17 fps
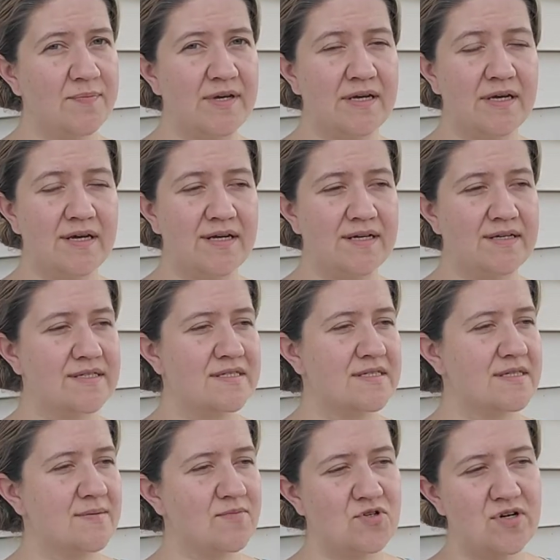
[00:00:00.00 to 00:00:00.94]

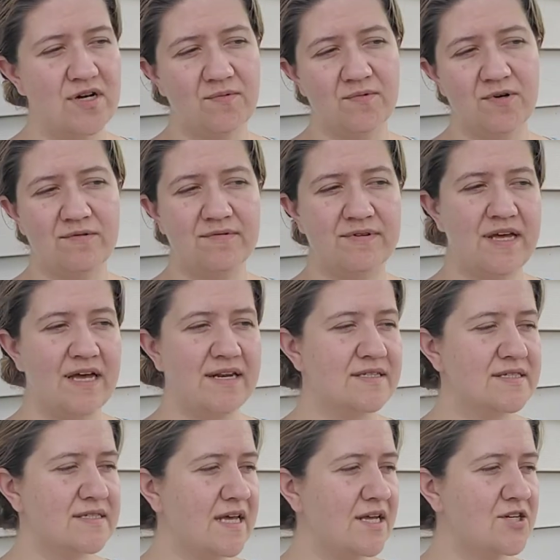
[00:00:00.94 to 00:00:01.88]
because I'm trying to work with
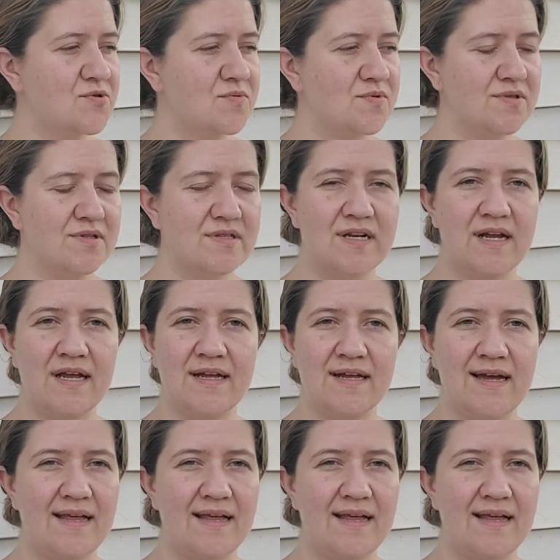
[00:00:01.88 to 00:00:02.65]
Ina's schedule and I,